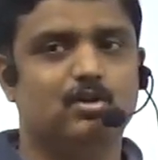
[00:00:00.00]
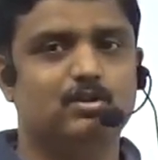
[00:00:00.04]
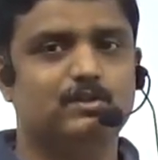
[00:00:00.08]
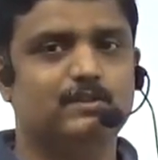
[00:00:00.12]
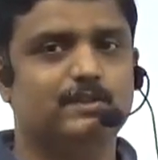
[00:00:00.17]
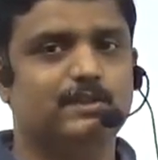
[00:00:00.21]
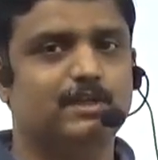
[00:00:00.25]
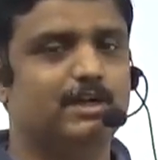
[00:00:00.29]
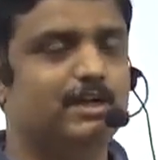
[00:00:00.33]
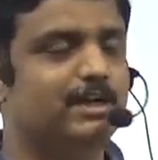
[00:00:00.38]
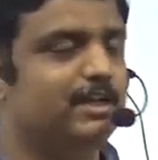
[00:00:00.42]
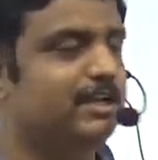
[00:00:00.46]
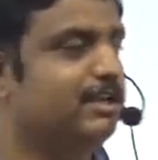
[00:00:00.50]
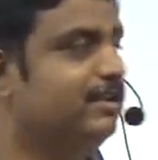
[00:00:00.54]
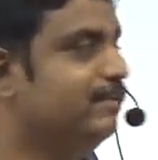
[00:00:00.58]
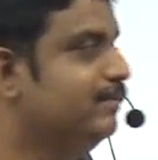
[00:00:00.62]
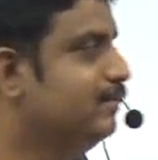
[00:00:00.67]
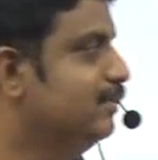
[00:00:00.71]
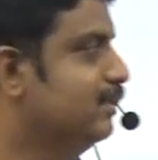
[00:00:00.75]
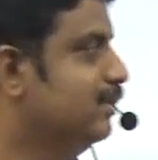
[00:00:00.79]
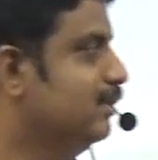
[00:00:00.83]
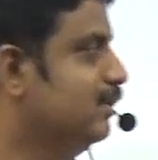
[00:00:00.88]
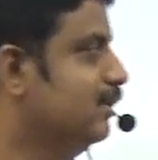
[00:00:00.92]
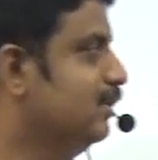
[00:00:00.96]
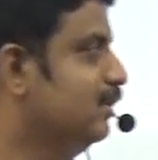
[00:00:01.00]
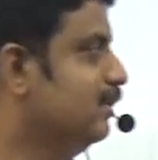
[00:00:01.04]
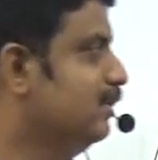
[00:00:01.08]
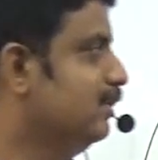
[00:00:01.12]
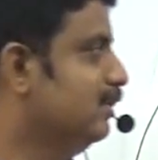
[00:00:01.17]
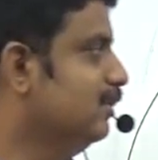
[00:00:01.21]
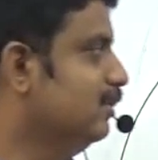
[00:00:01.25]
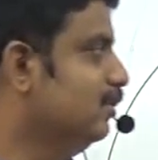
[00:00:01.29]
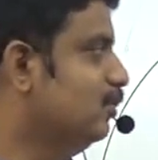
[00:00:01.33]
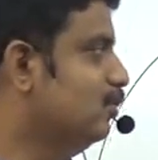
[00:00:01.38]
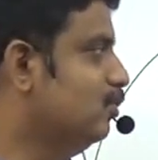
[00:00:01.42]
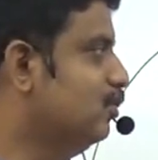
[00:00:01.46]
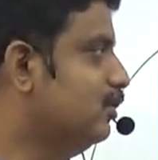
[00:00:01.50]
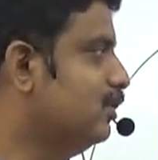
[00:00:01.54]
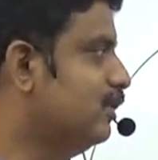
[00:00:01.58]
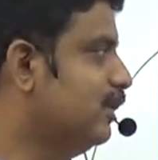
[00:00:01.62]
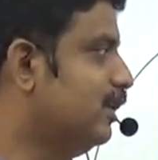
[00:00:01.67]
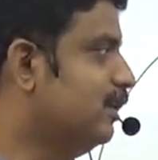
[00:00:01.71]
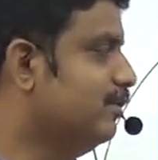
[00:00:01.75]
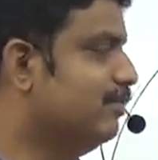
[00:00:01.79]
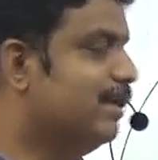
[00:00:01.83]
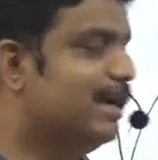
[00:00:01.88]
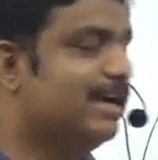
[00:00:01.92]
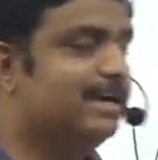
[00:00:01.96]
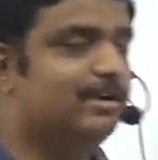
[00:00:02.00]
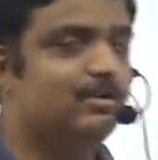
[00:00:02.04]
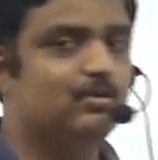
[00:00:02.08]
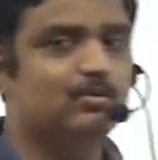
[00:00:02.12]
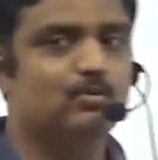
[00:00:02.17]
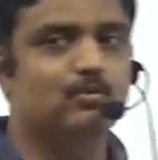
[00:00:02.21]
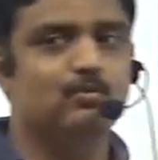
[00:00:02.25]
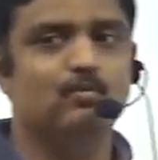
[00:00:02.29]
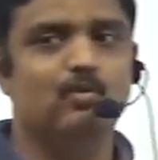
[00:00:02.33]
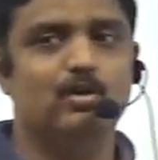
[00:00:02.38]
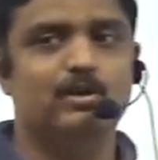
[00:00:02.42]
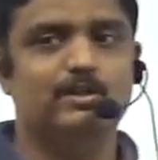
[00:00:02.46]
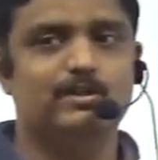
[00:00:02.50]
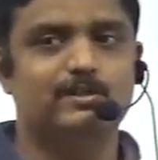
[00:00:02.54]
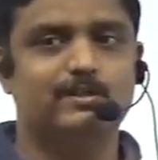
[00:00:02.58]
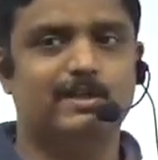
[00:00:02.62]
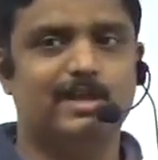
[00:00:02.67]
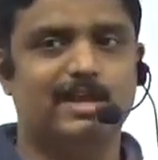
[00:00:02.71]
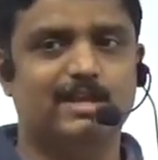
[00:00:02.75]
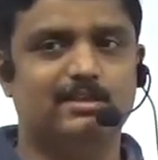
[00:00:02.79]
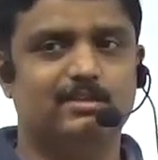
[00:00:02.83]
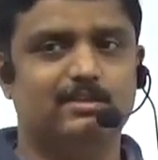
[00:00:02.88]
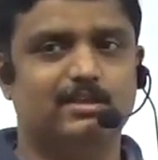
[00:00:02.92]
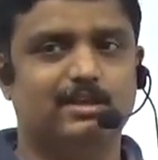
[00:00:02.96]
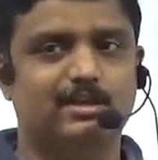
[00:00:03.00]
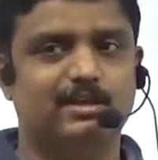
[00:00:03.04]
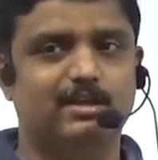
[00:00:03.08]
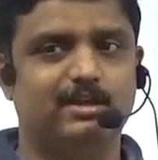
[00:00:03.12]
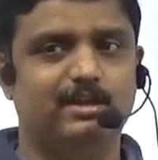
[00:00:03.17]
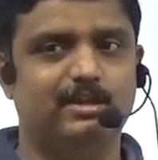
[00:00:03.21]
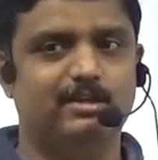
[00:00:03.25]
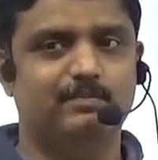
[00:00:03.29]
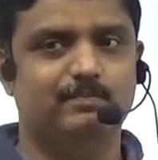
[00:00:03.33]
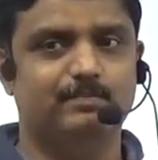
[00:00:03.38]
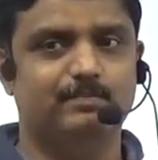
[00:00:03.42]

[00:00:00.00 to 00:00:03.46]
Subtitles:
30? Root 3 by 2. What is tan 30?